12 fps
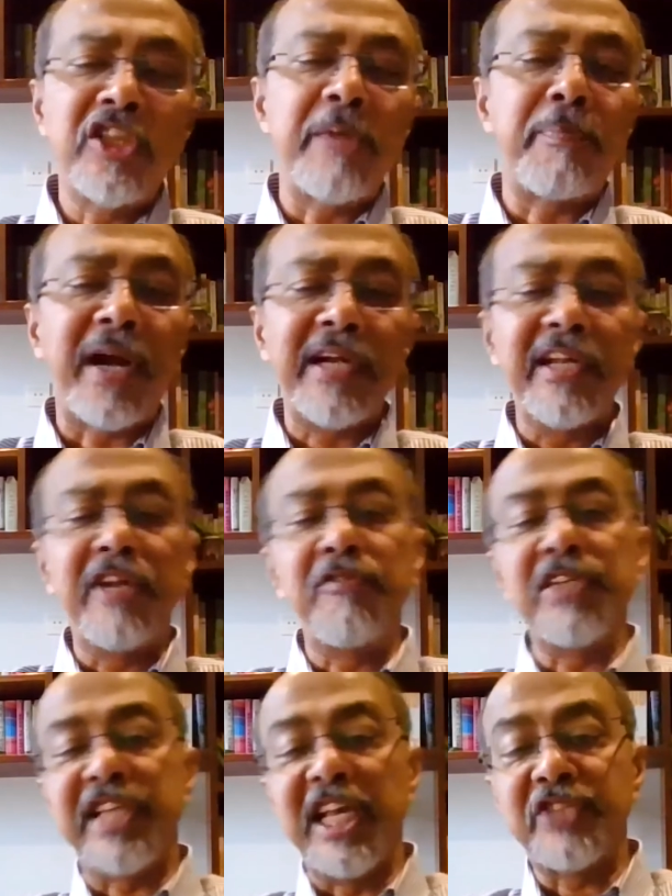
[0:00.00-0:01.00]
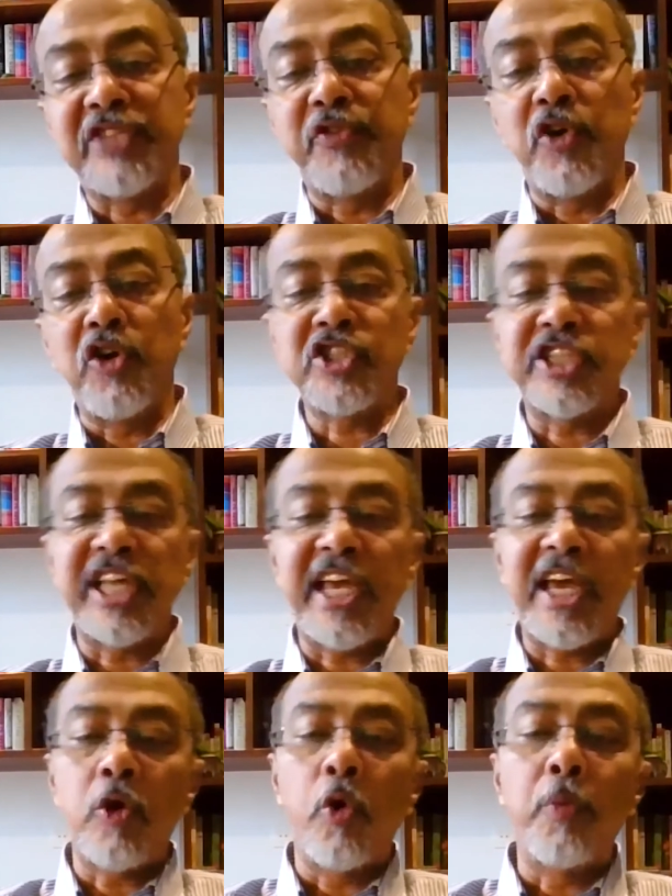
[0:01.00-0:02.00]
they're partnering with Salesforce, they
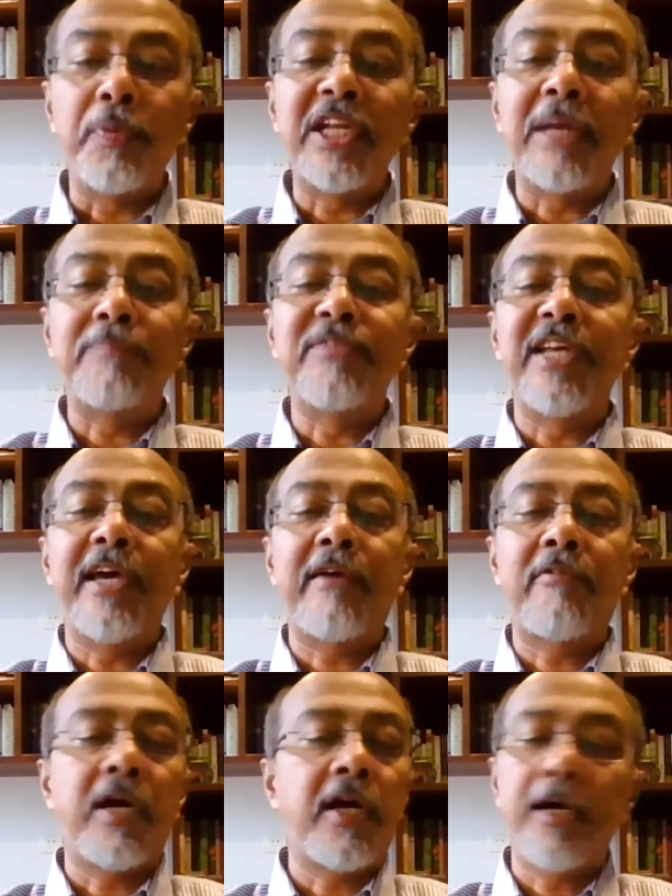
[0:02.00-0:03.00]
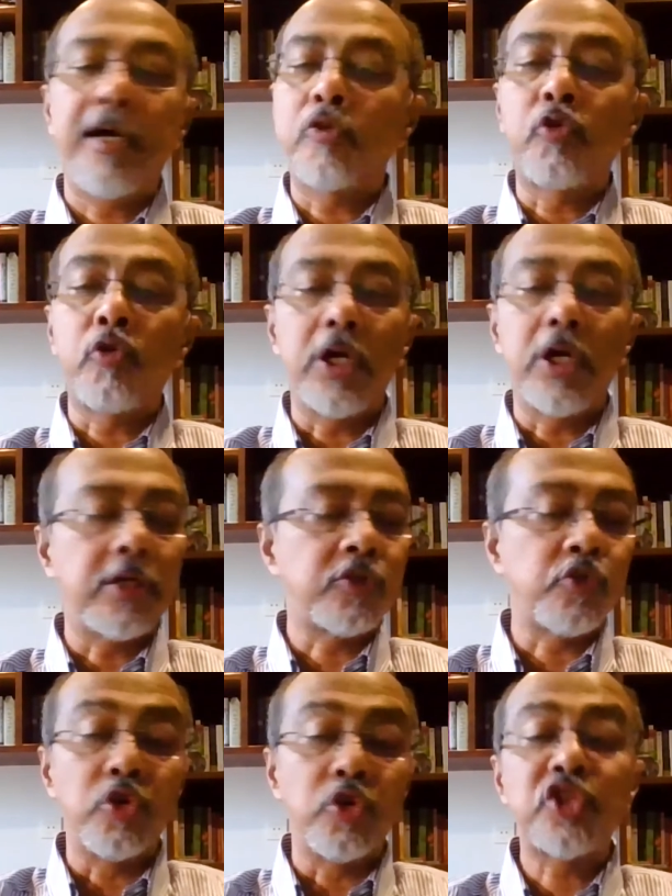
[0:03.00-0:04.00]
are opened up their
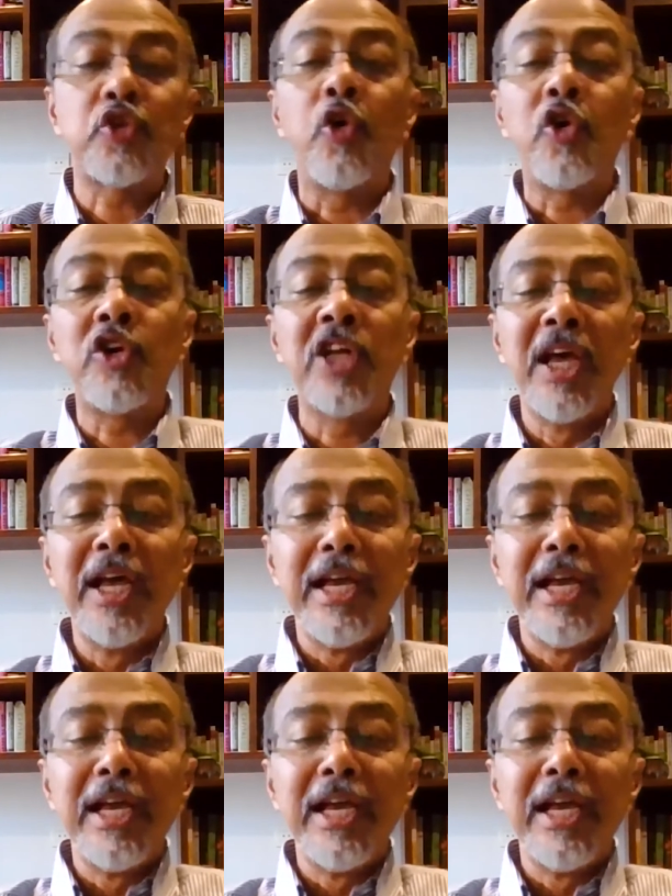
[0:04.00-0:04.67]
source code.